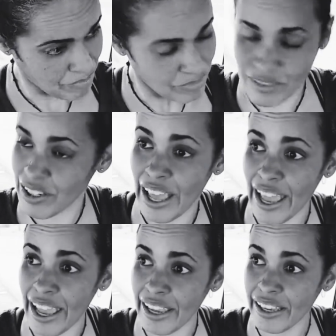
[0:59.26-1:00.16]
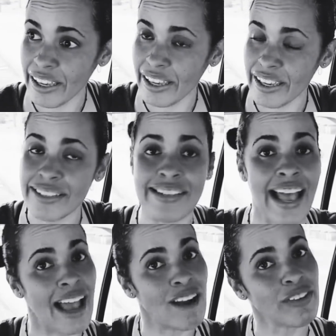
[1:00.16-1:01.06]
Today is
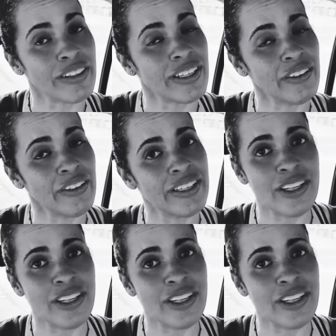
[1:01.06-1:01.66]
everything you need to